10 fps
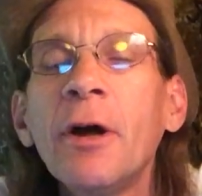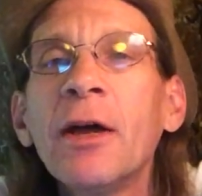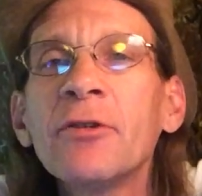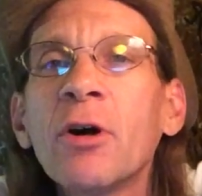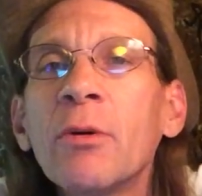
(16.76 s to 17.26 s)

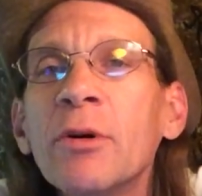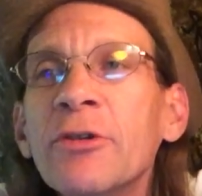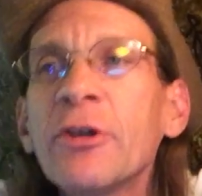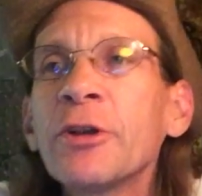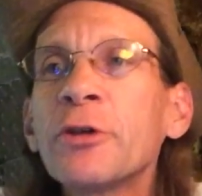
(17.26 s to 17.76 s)
As
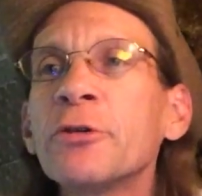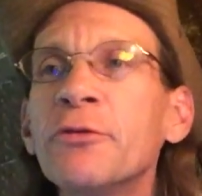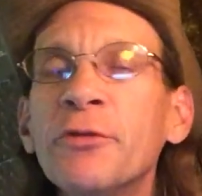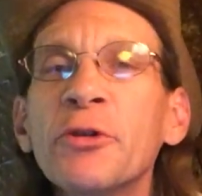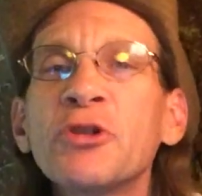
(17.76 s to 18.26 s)
always, it'll
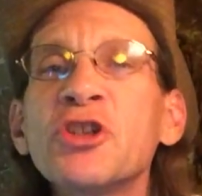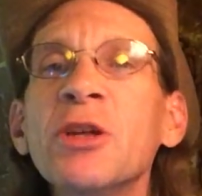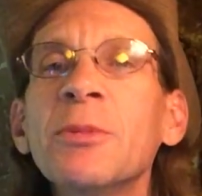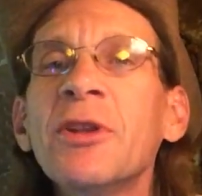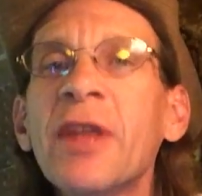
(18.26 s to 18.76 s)
include
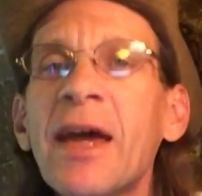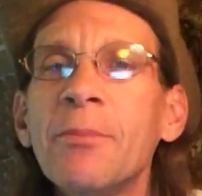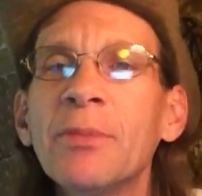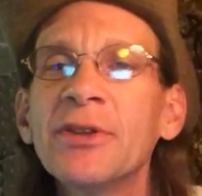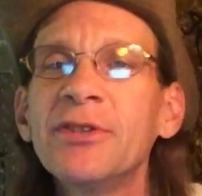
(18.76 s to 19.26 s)
Fukushima in
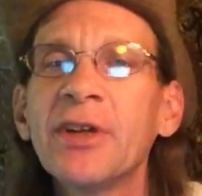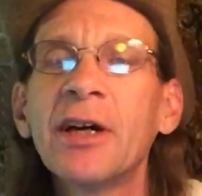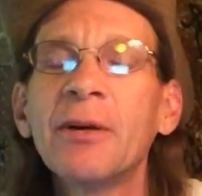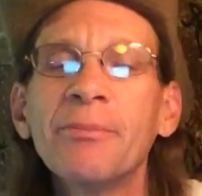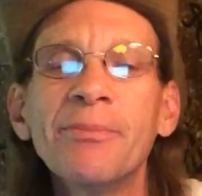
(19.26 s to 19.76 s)
that, but
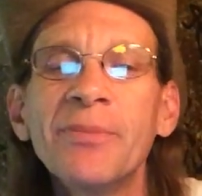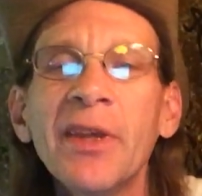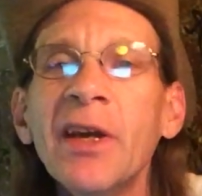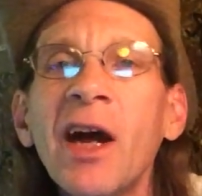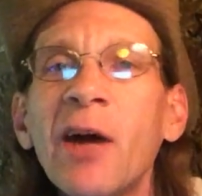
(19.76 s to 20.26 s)
um,
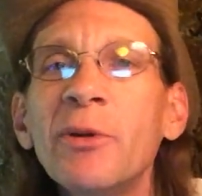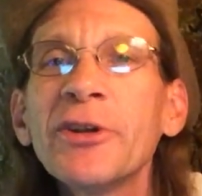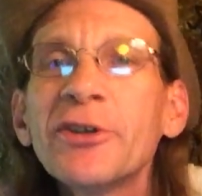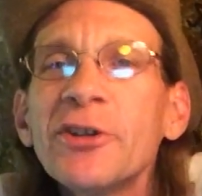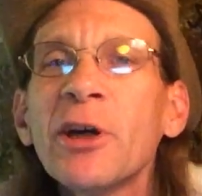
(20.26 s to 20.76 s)

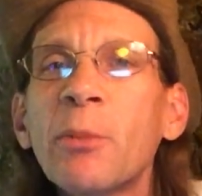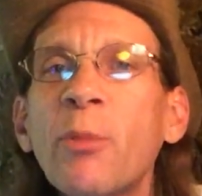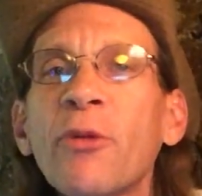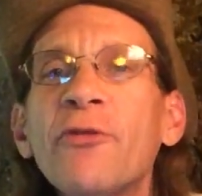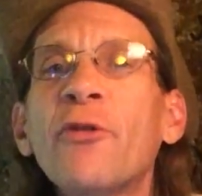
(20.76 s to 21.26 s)
really couldn't come
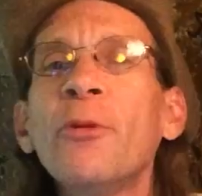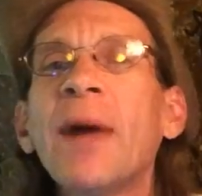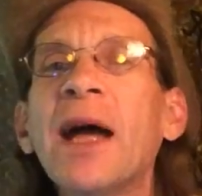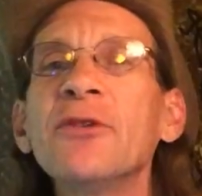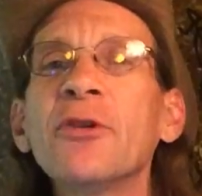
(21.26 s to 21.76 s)
up with a
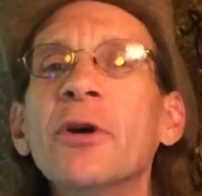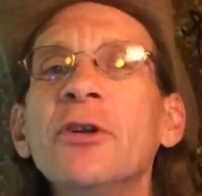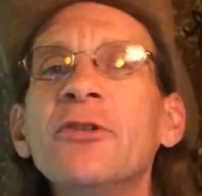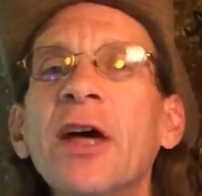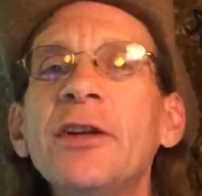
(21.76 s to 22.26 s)
format, so I
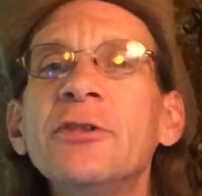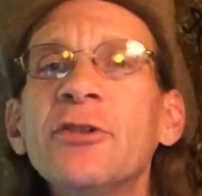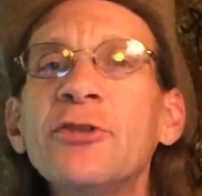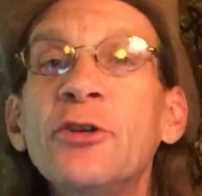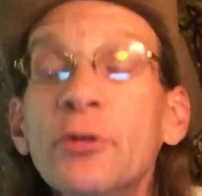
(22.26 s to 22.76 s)
decided
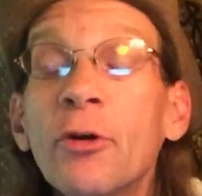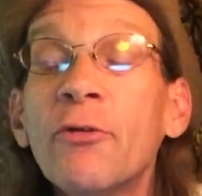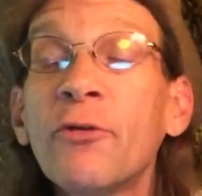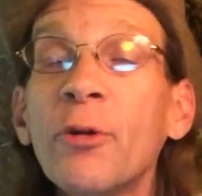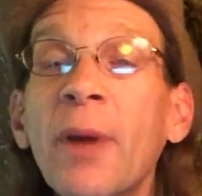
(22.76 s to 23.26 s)
just to do no
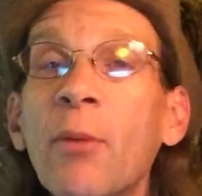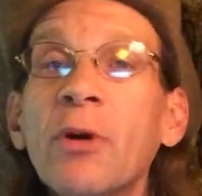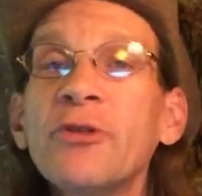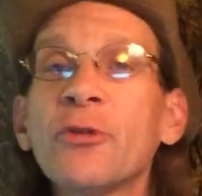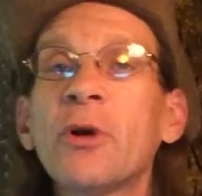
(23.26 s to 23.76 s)
format
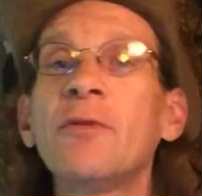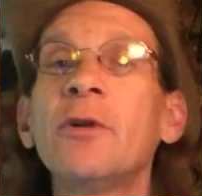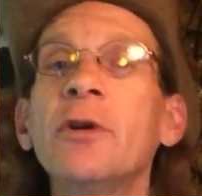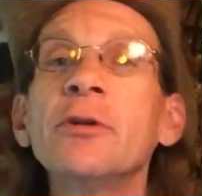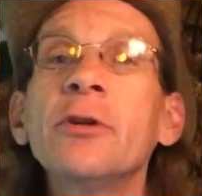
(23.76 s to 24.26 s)

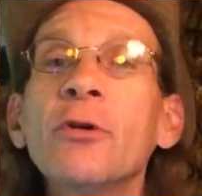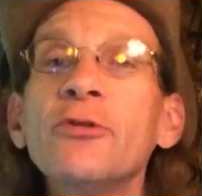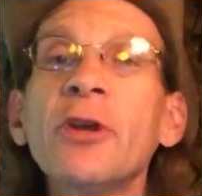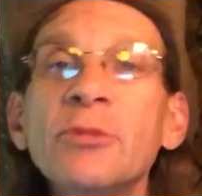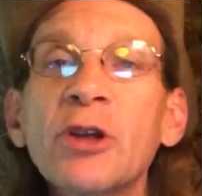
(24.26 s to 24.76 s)
whatsoever and no
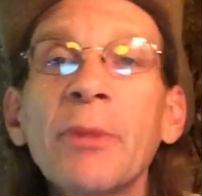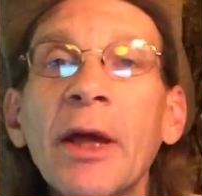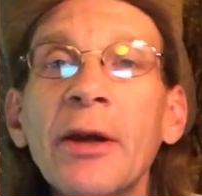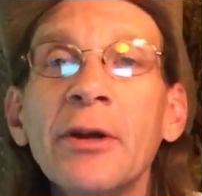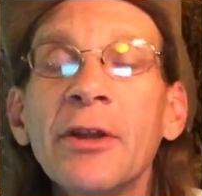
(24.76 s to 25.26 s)
subject
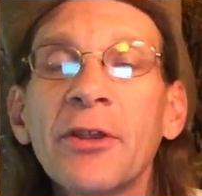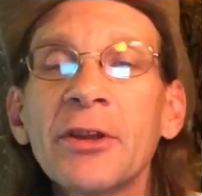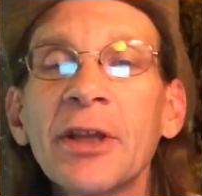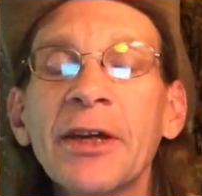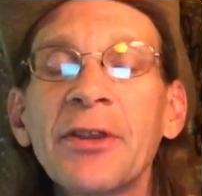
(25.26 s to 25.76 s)
matter or
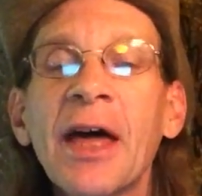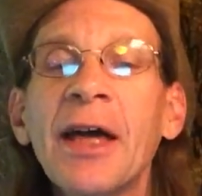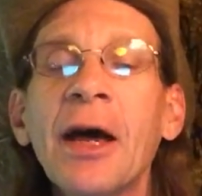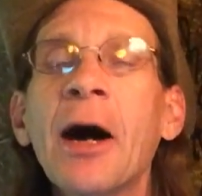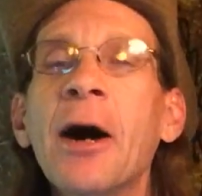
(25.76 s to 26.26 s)
anything like
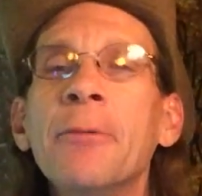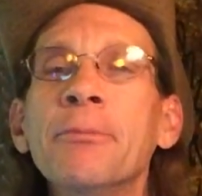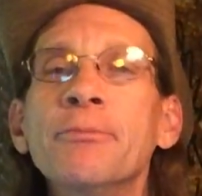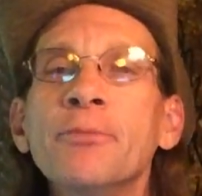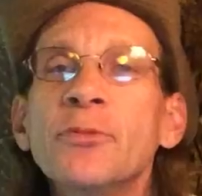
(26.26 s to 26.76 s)
that.
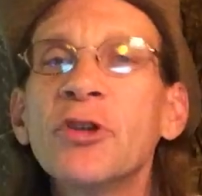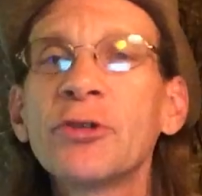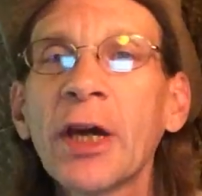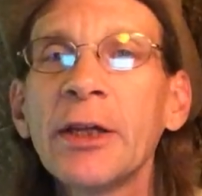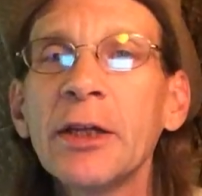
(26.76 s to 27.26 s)
Um,
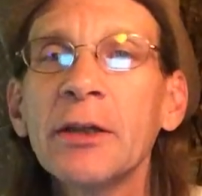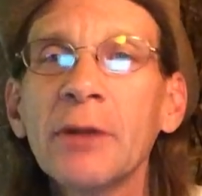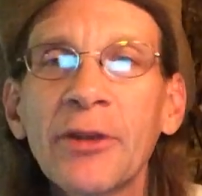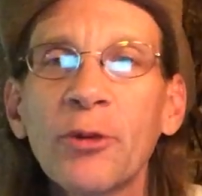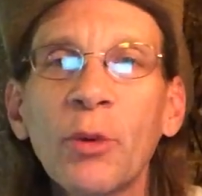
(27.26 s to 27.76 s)
just kind of
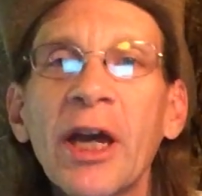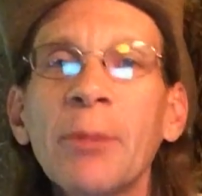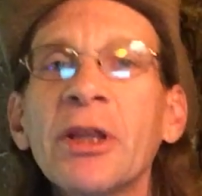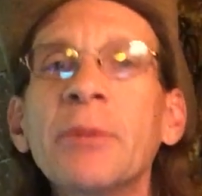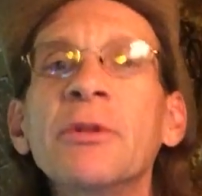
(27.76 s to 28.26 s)
like the way I
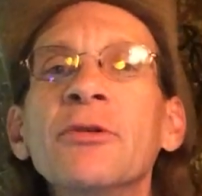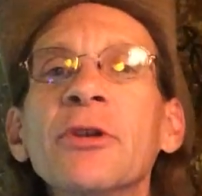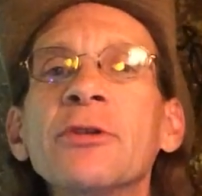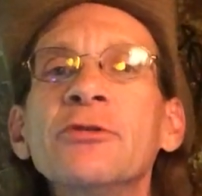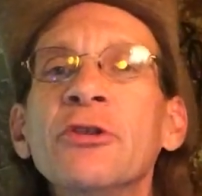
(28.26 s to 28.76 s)
play
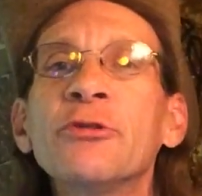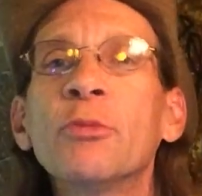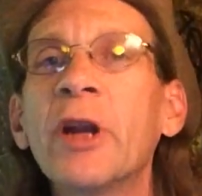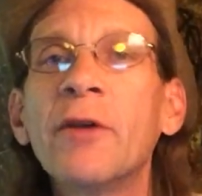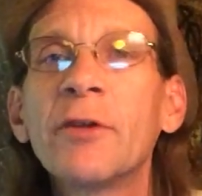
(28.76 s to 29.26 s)
music, just
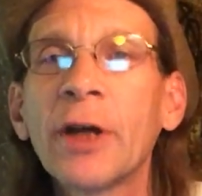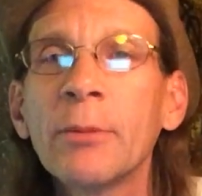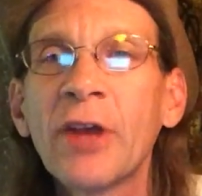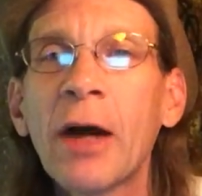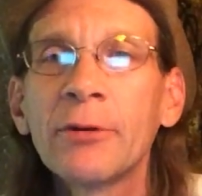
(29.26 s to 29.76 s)
whatever
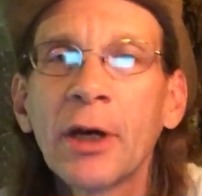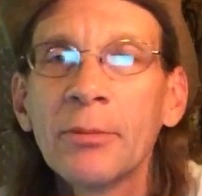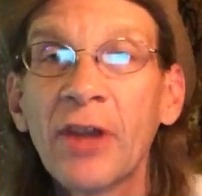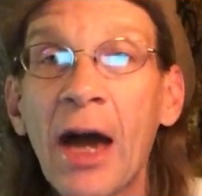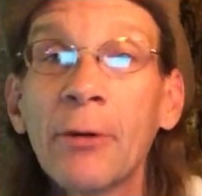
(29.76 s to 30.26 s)
comes out,
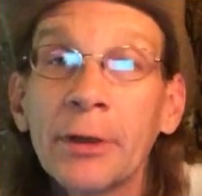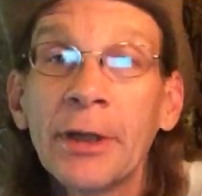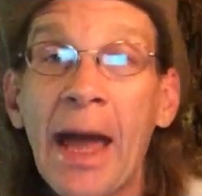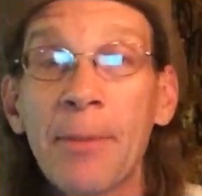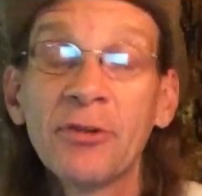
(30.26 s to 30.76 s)
comes out, it
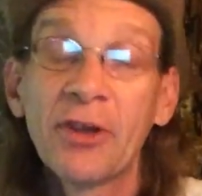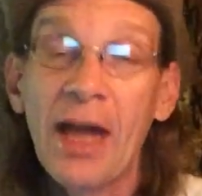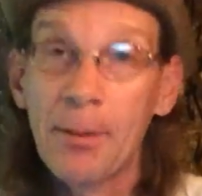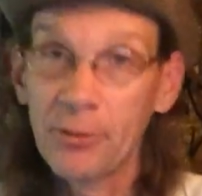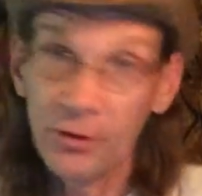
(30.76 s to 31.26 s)
happens, it
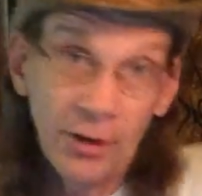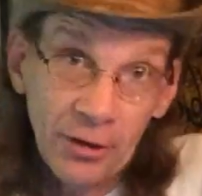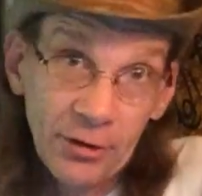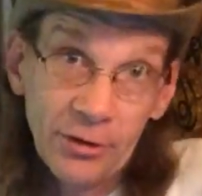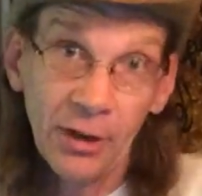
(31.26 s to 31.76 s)
happens, it
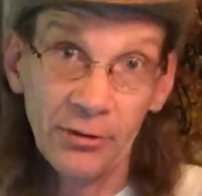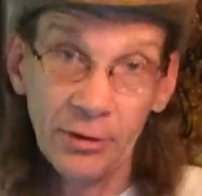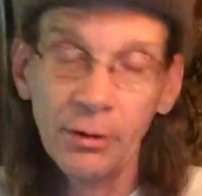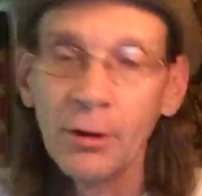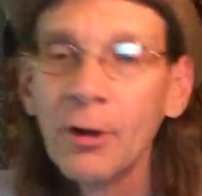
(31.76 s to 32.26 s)
doesn't, it doesn't.